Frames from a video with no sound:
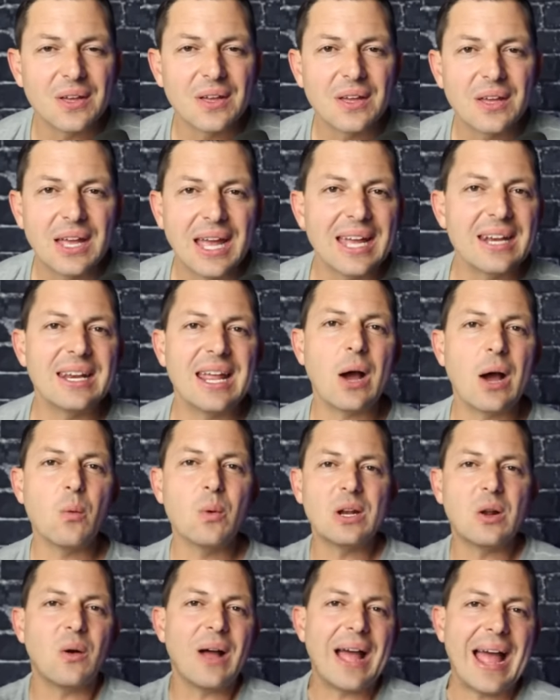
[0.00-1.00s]
and now we
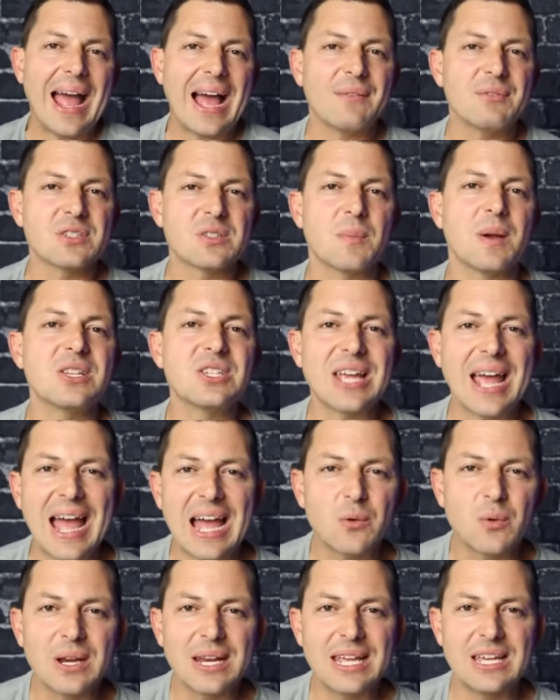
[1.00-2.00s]
don't have as much
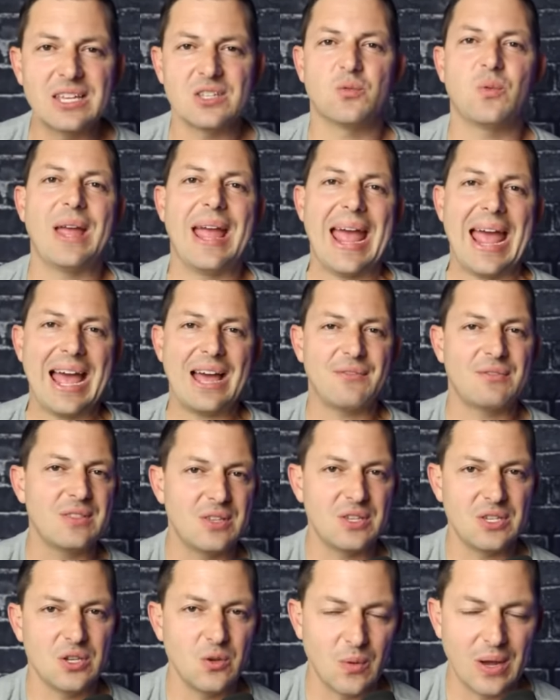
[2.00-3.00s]
equity as we have in
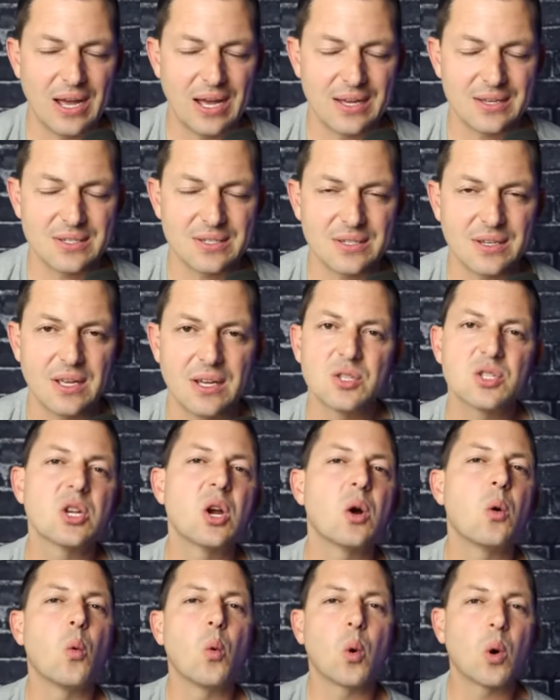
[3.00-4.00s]
the us
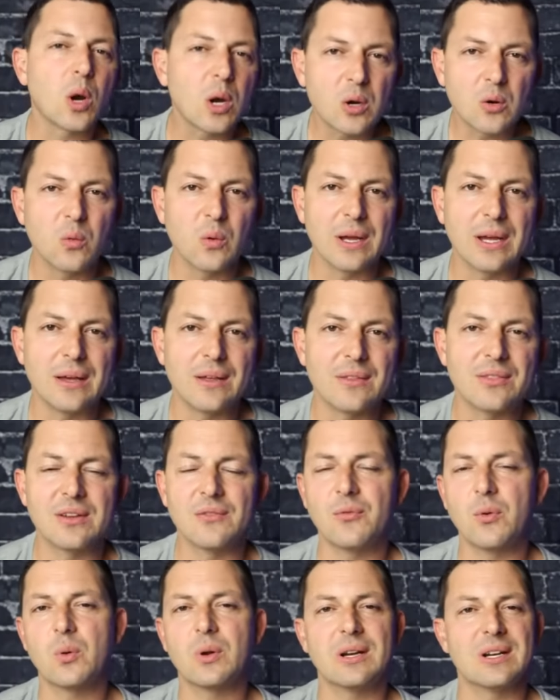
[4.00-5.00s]
to work with if
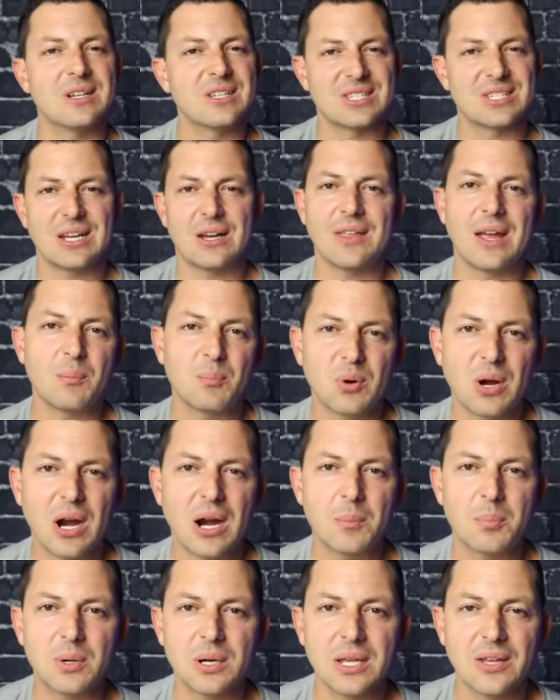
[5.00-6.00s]
we wanted to sell that
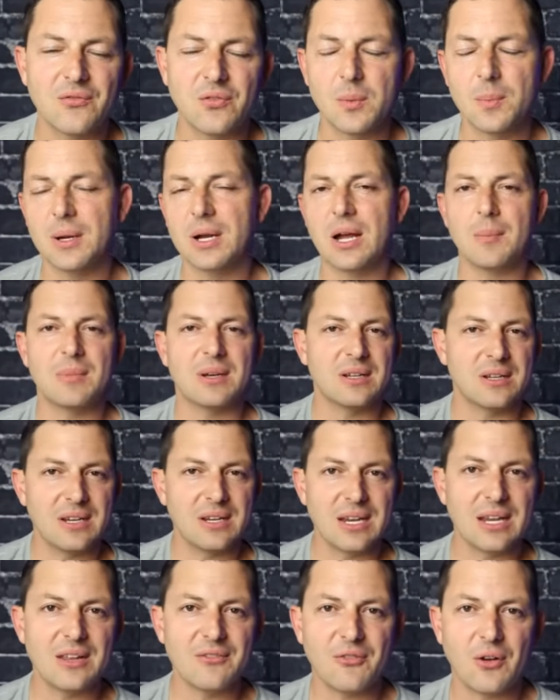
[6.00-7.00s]
property if we become into
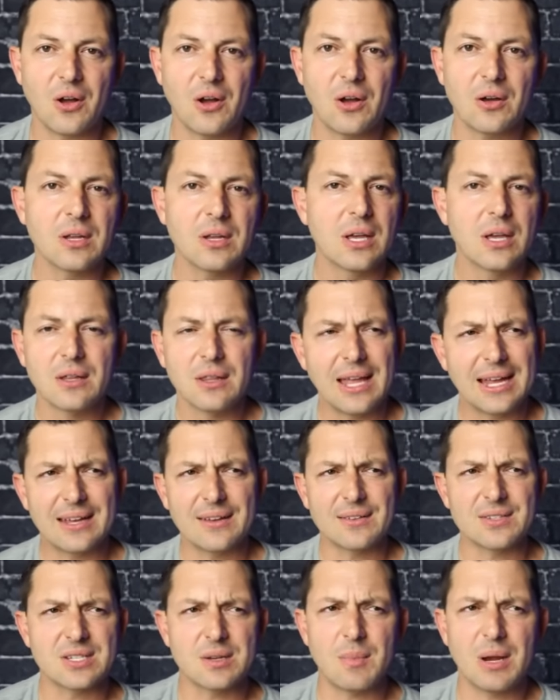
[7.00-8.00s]
default like
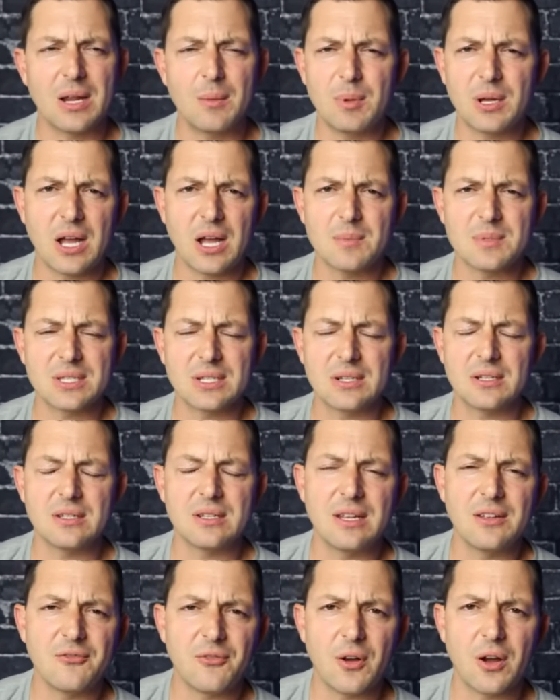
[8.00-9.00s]
if somebody becomes into
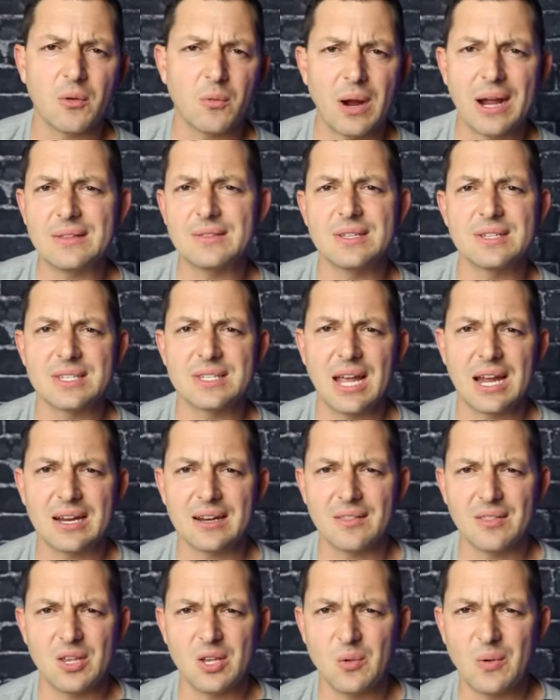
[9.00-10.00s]
default right this second
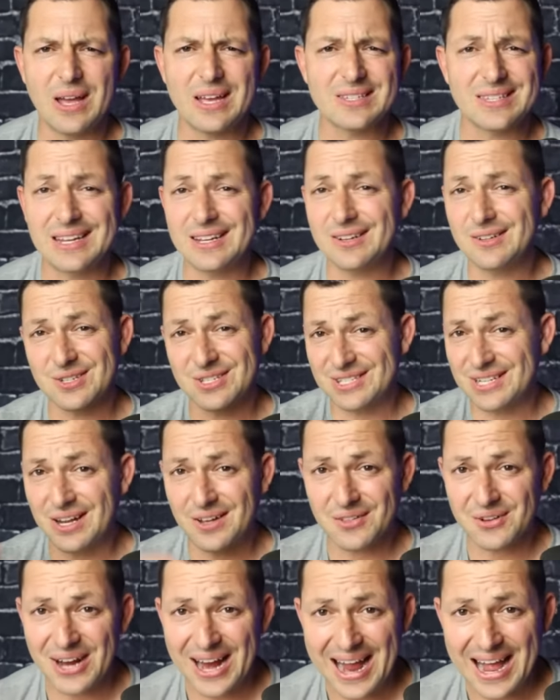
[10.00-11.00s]
in the us they can just sell
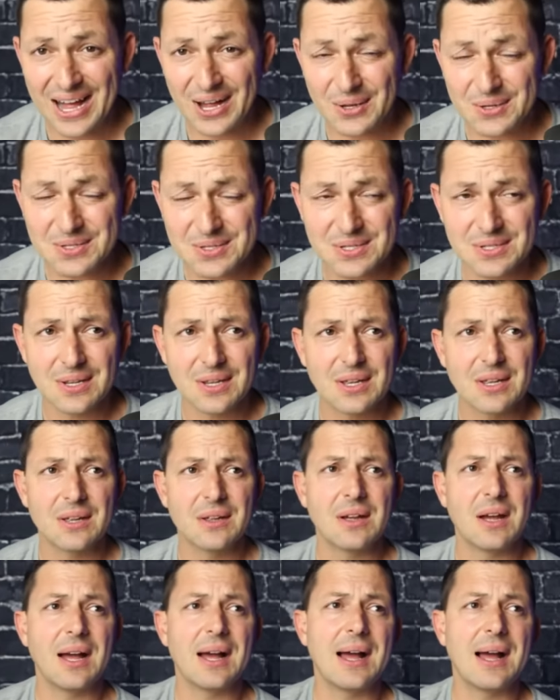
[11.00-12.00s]
their house
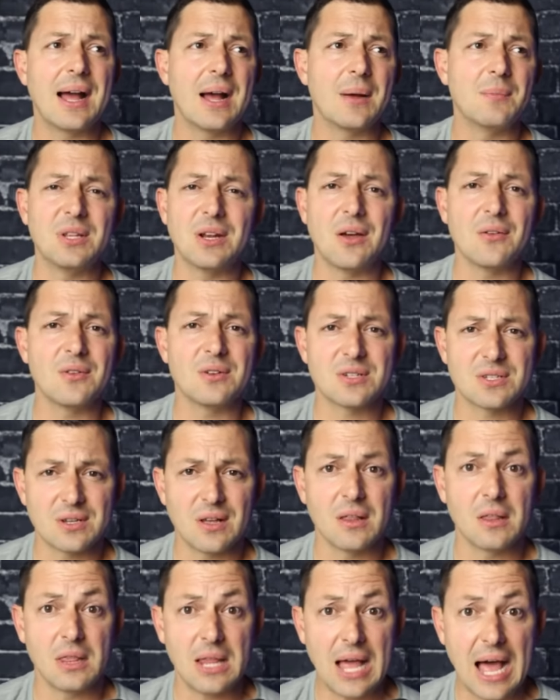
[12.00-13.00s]
um, you know, there's a
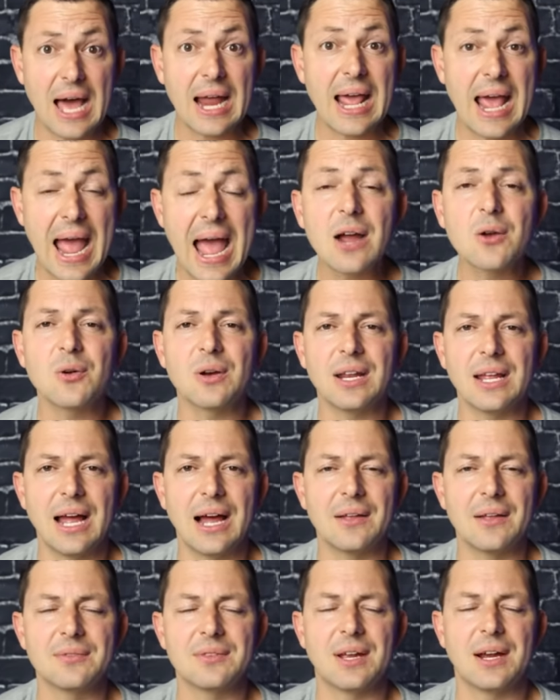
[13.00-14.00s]
lot of equity
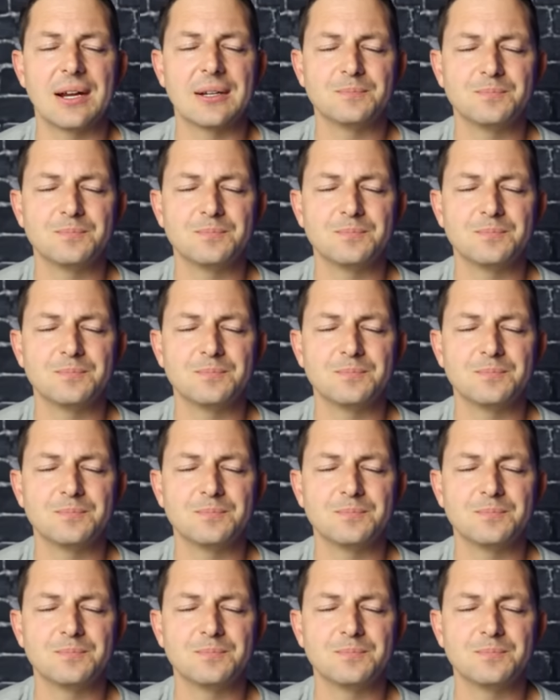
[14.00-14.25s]
out there.